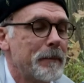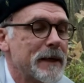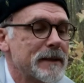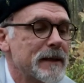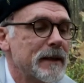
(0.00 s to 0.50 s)

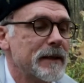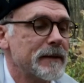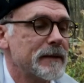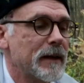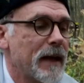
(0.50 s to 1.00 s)
But uh,
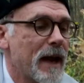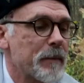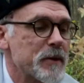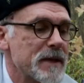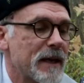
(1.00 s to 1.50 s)
the
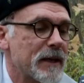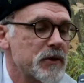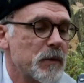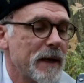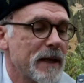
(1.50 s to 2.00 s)
camera's got a
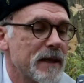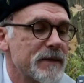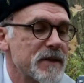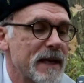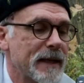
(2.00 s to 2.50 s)
20th of
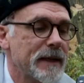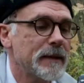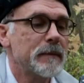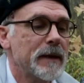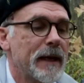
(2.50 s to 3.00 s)
a
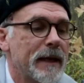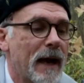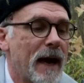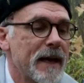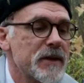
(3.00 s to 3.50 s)
second and
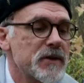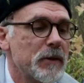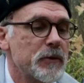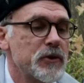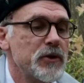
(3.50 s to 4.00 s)

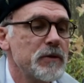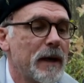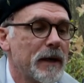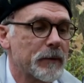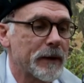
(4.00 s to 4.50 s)
ISO
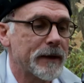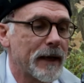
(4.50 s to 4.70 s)
200.